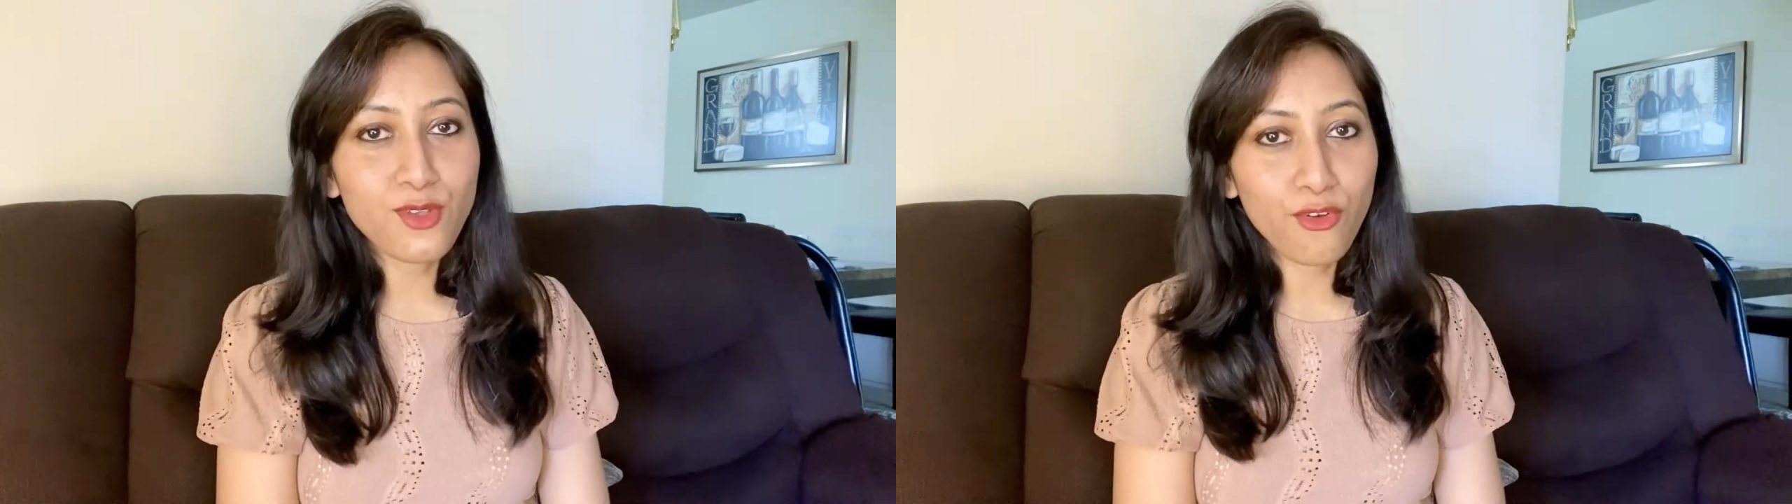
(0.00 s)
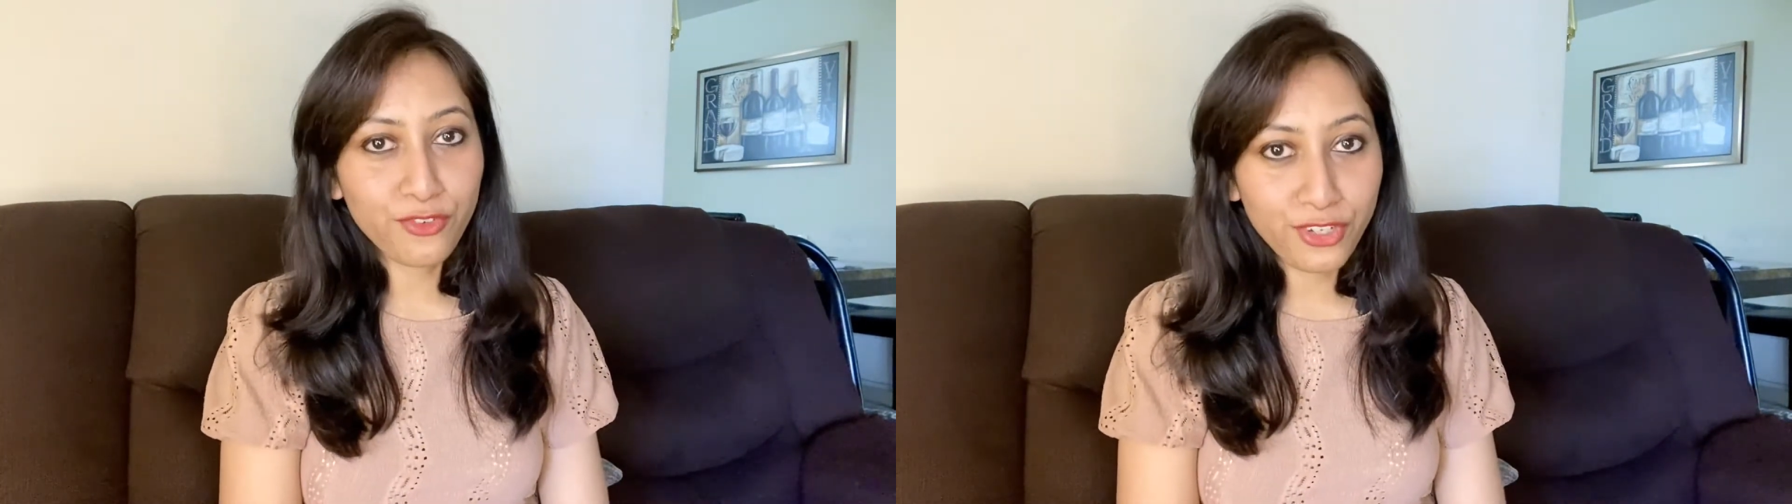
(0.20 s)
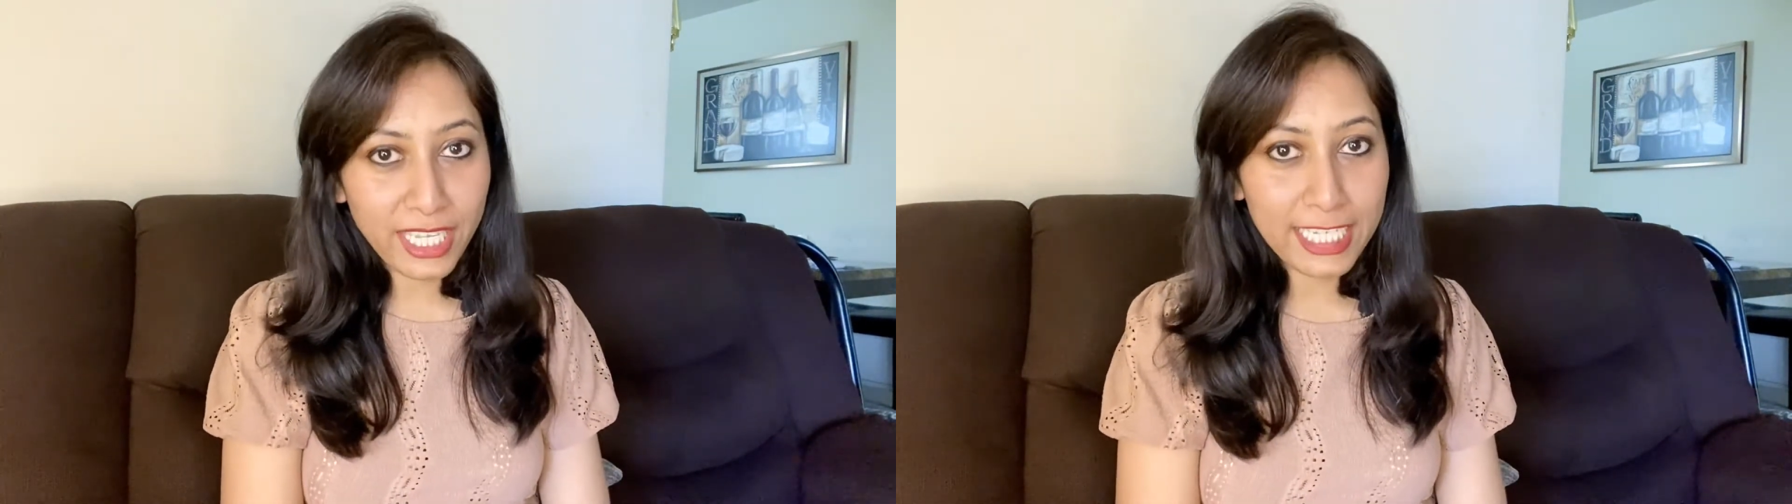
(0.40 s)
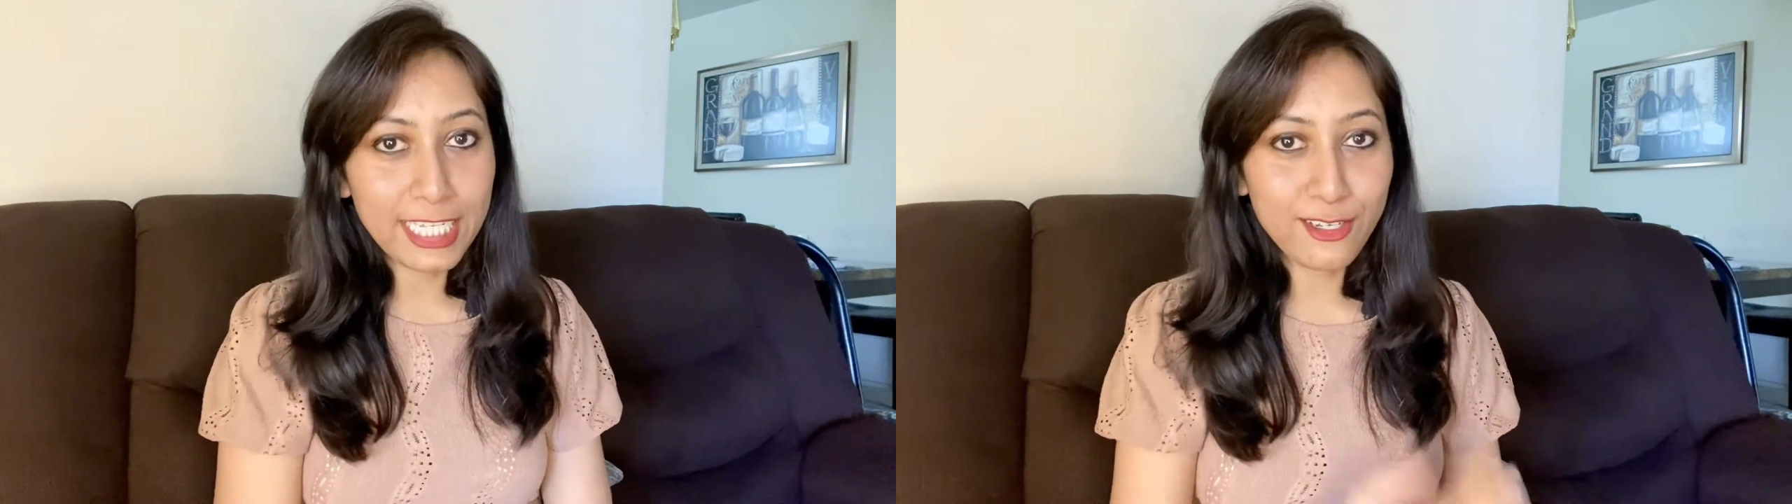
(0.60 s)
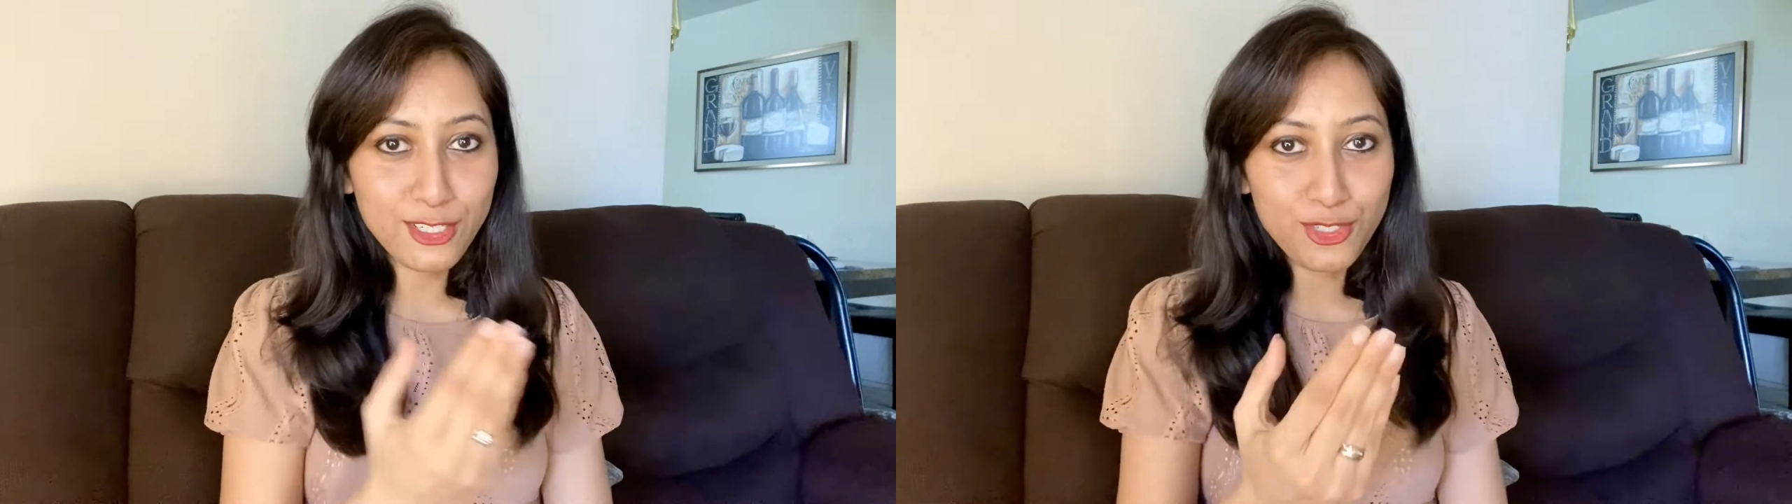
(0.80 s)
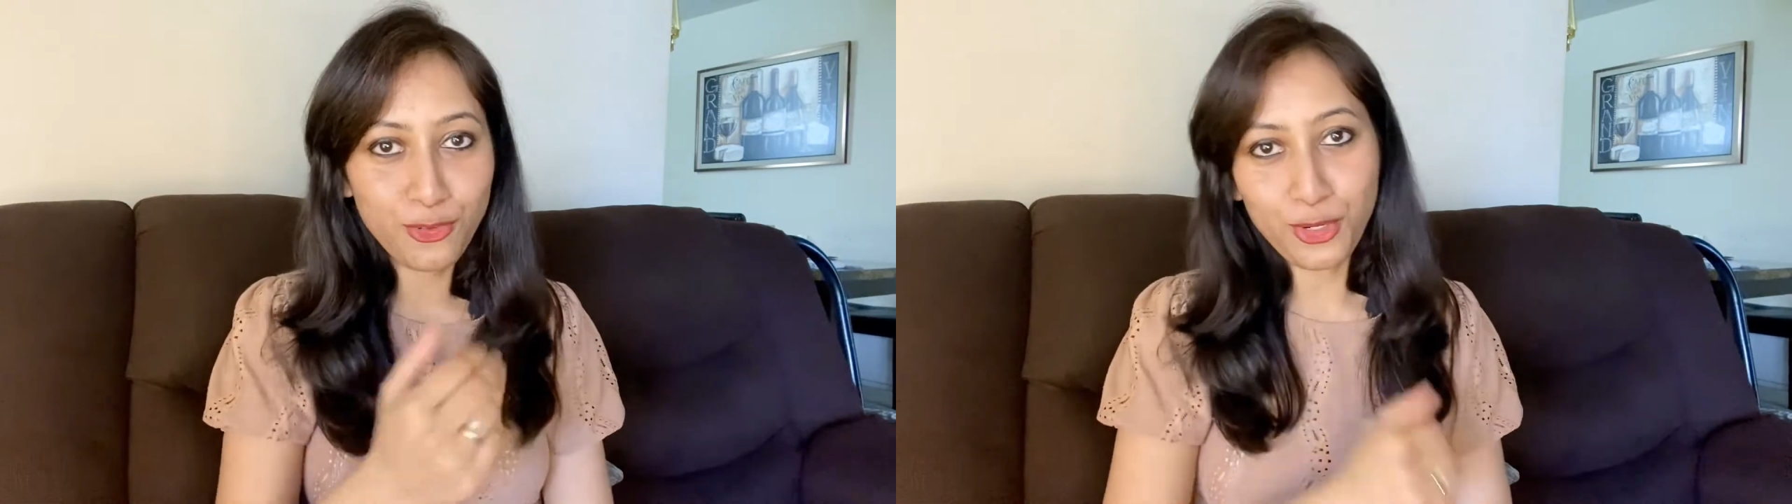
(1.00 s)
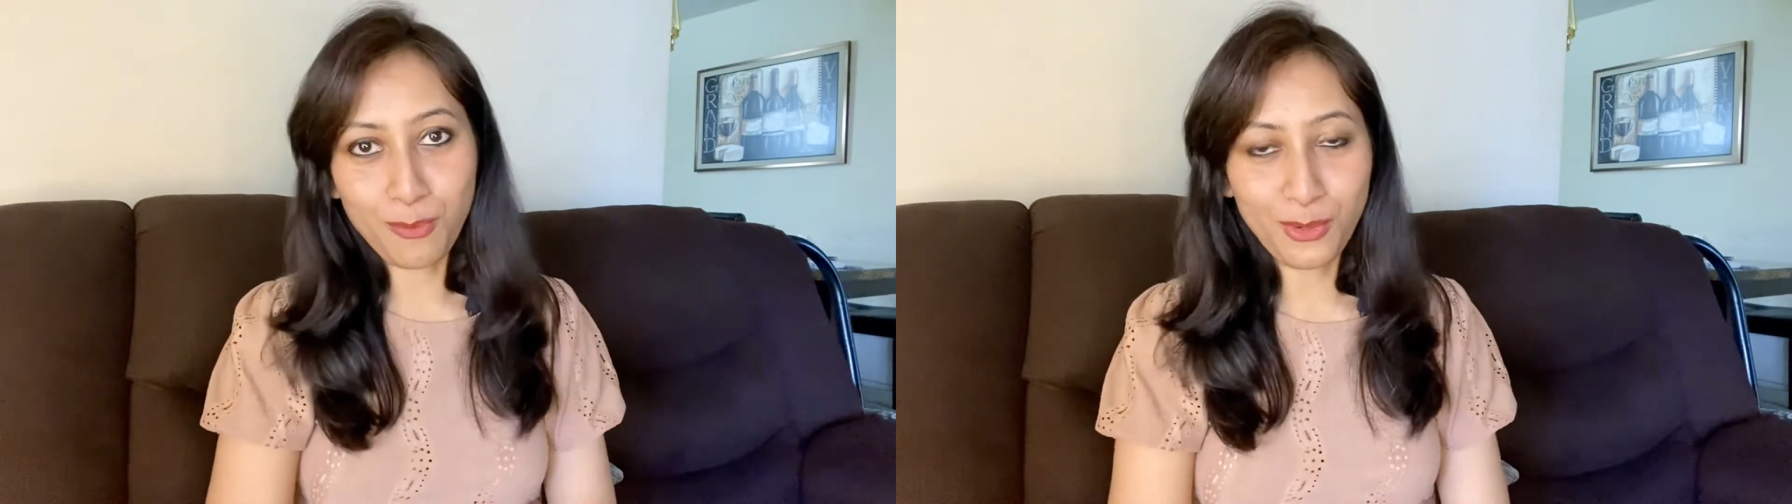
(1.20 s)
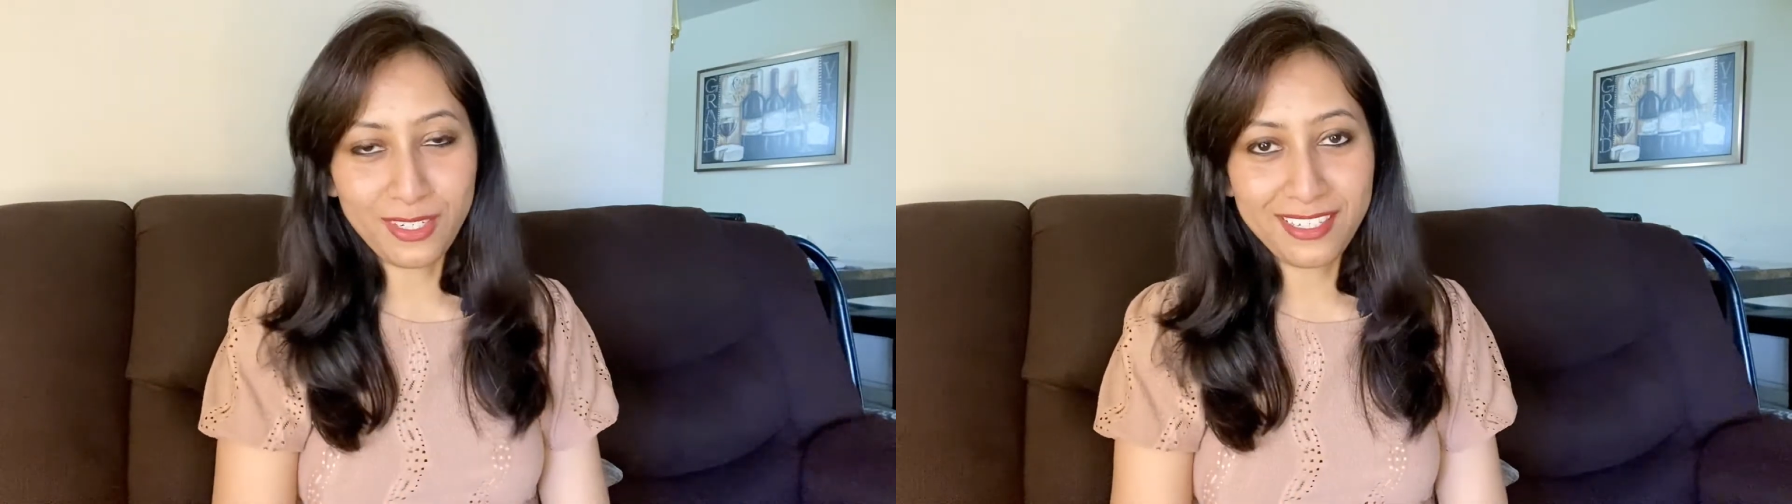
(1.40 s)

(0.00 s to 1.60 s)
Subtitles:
creating a storyboard.